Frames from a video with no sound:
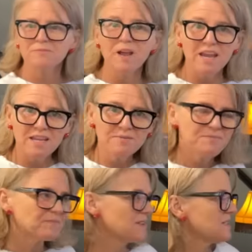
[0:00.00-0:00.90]
ready,
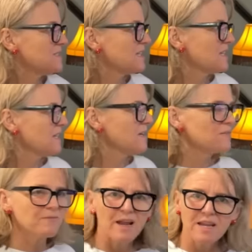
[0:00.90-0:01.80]
ziti
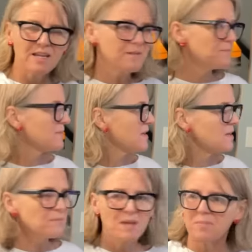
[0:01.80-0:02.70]
ready,
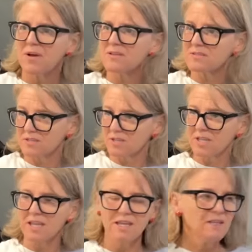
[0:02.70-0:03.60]
meatballs
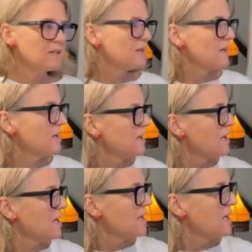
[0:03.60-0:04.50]
cooking,
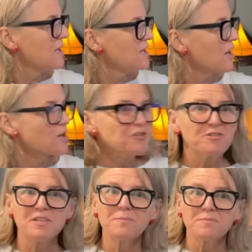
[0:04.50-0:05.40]
artichoke
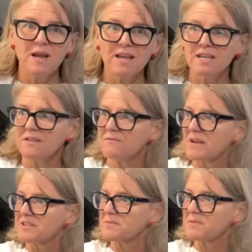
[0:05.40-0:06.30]
dip ready,
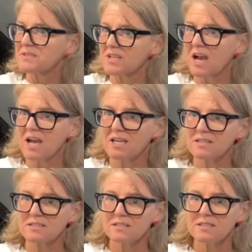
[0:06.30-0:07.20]
vegetables cut,
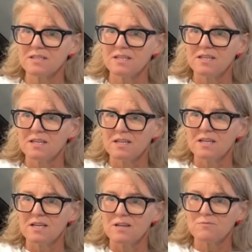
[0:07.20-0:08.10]

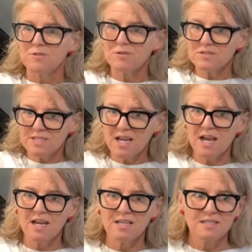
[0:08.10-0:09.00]
rolls
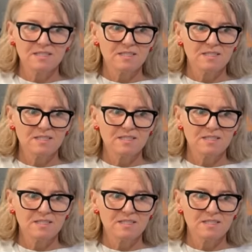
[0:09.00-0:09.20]
cut.